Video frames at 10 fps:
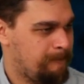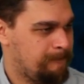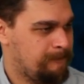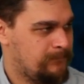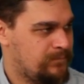
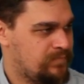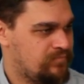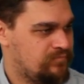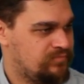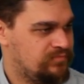
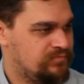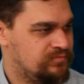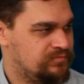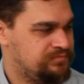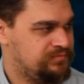
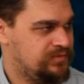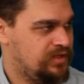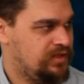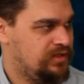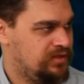
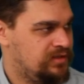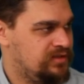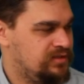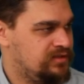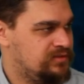
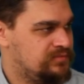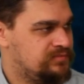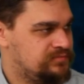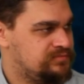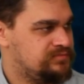
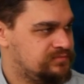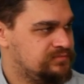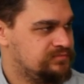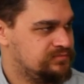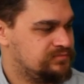
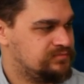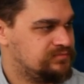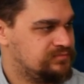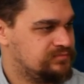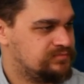
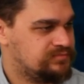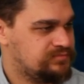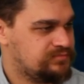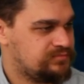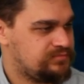
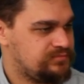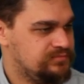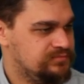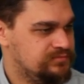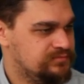
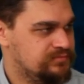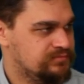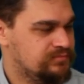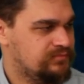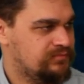
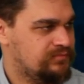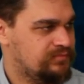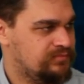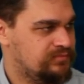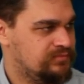
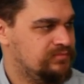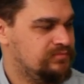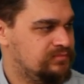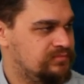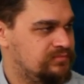
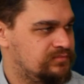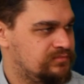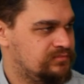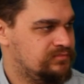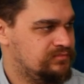
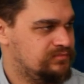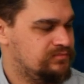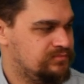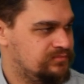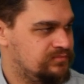
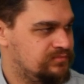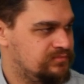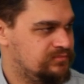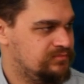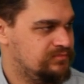[no speech]